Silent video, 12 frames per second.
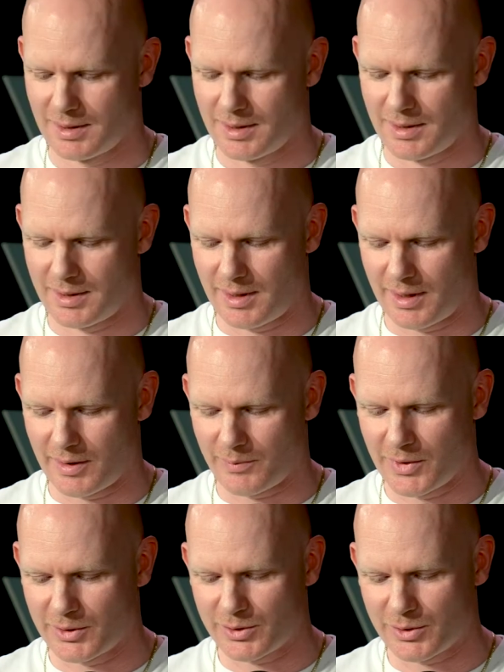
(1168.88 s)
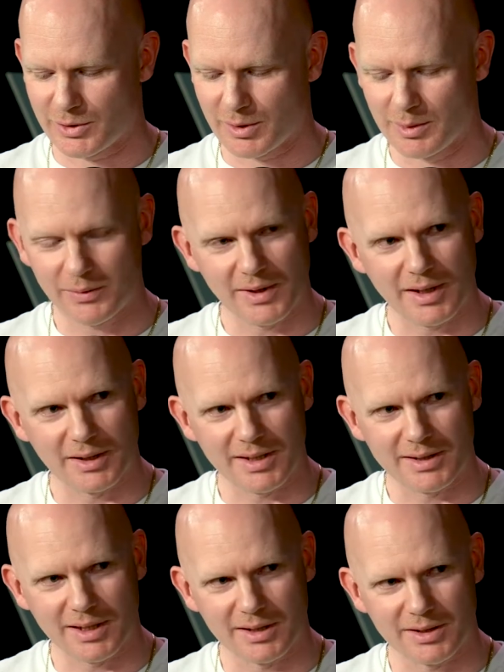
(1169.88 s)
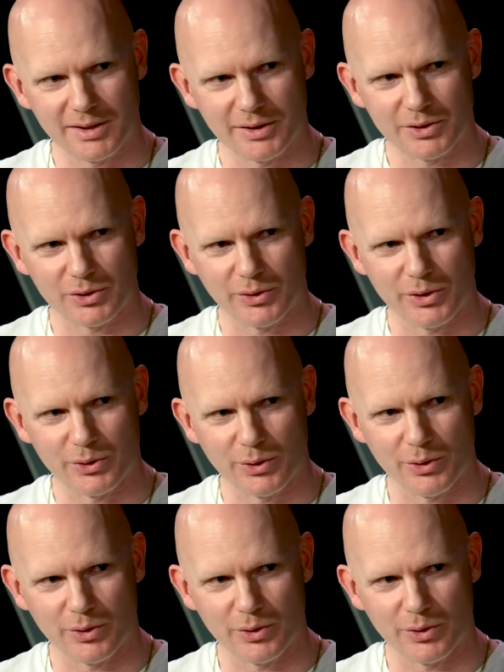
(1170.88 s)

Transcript: Yeah, there's there's some lovely little details in this story too,